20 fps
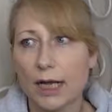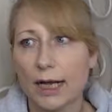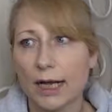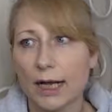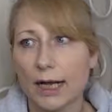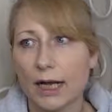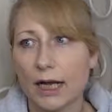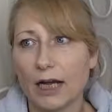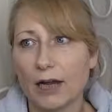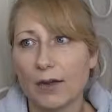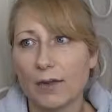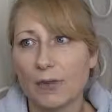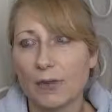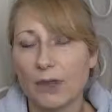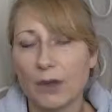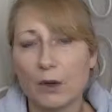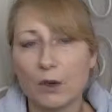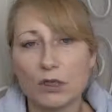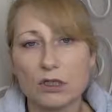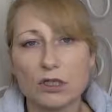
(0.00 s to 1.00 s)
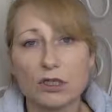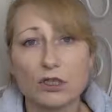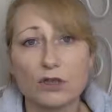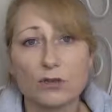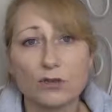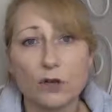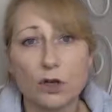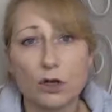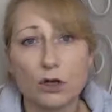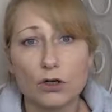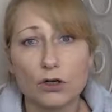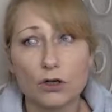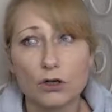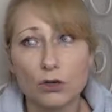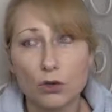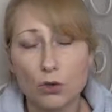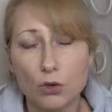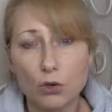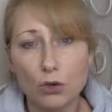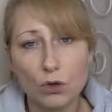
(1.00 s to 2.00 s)
um, there wasn't enough
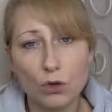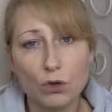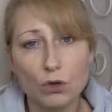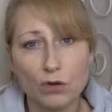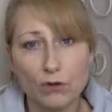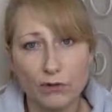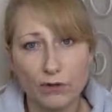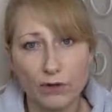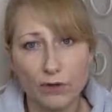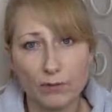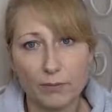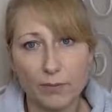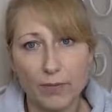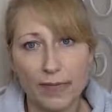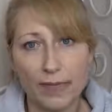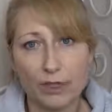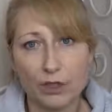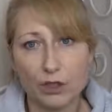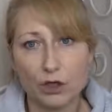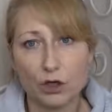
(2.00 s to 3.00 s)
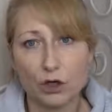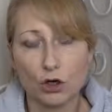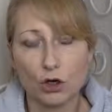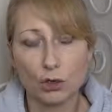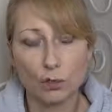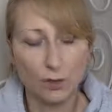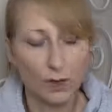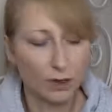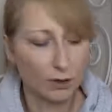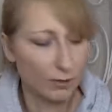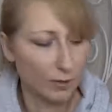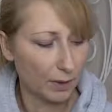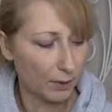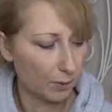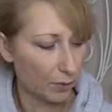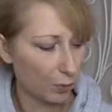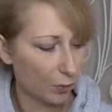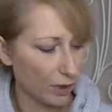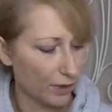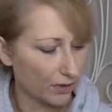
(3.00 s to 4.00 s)
control over my job. I
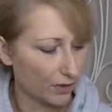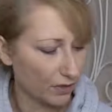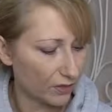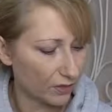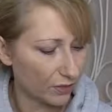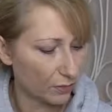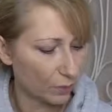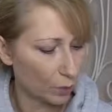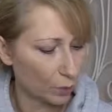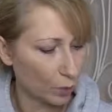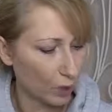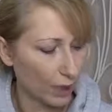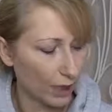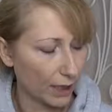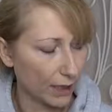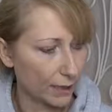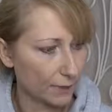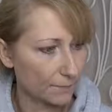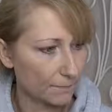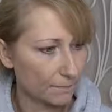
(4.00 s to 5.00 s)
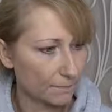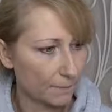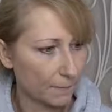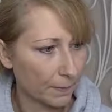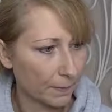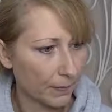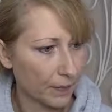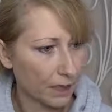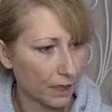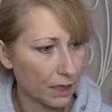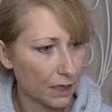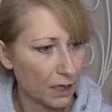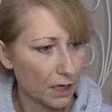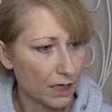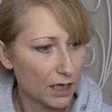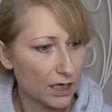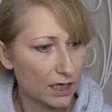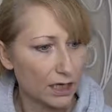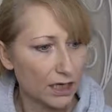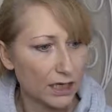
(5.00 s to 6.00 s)
remember when when
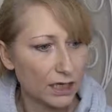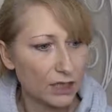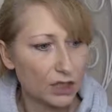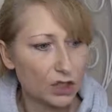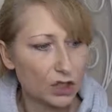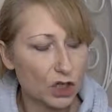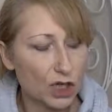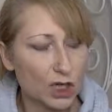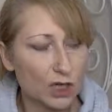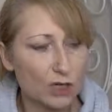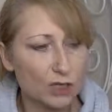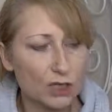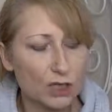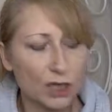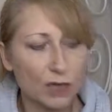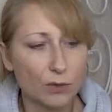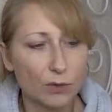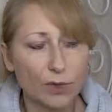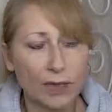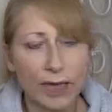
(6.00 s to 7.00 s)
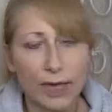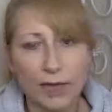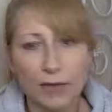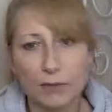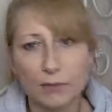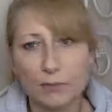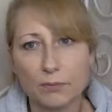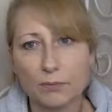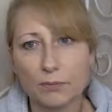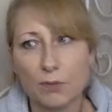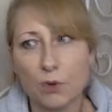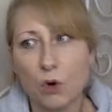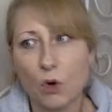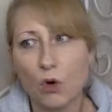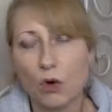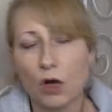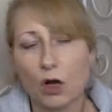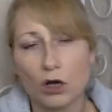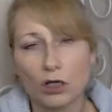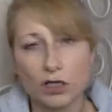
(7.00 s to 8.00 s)
things changed and we had
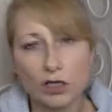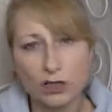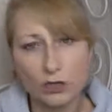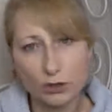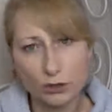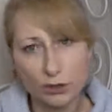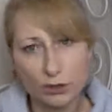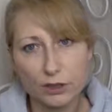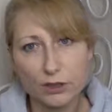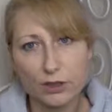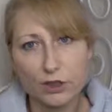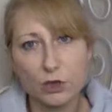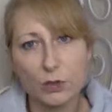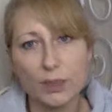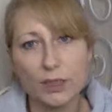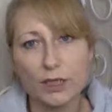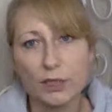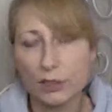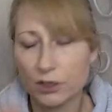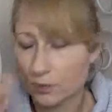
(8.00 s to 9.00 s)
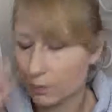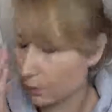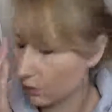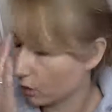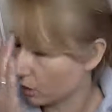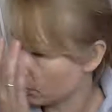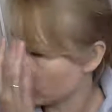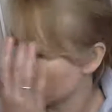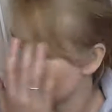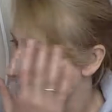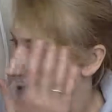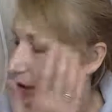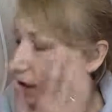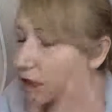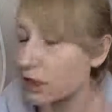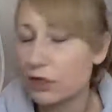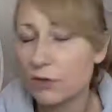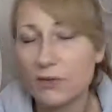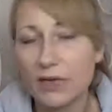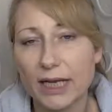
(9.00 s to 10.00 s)
more consultants come into the department and
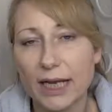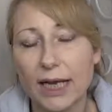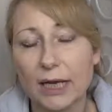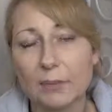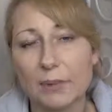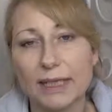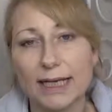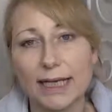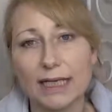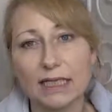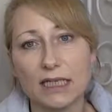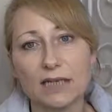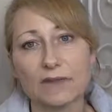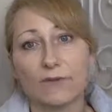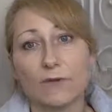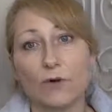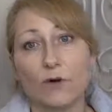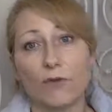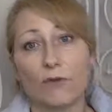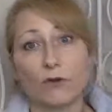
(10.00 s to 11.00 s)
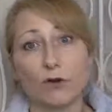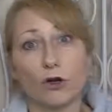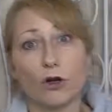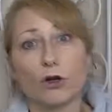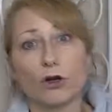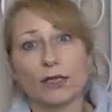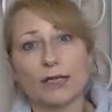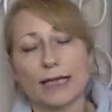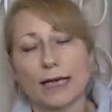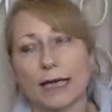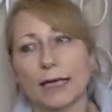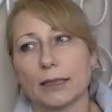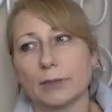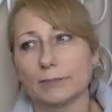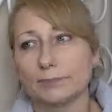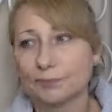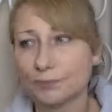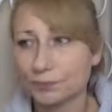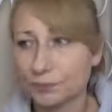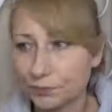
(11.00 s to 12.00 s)
something I'd been asking for for a long time
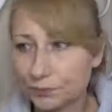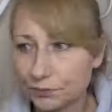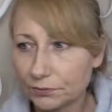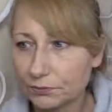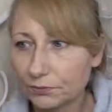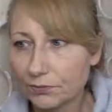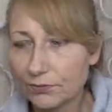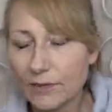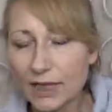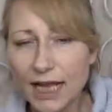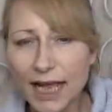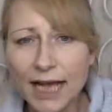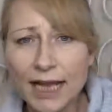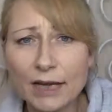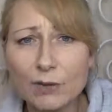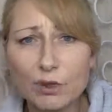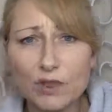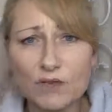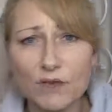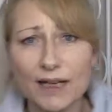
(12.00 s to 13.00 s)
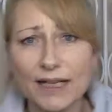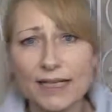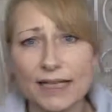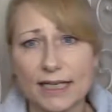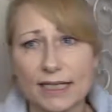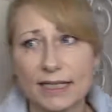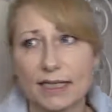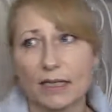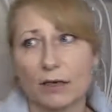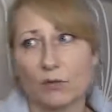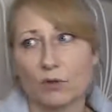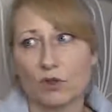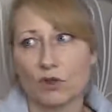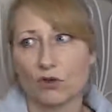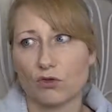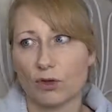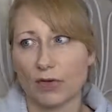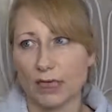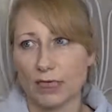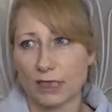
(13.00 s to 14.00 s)
and it was fantastic it was
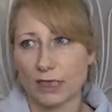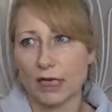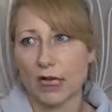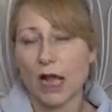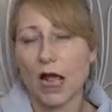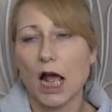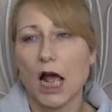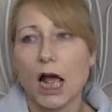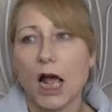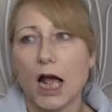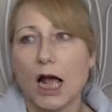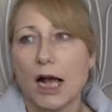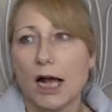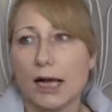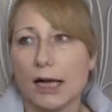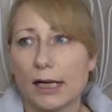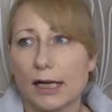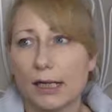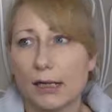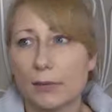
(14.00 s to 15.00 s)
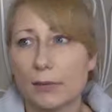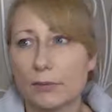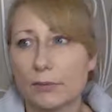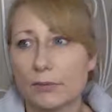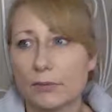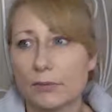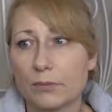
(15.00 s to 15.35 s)
great um,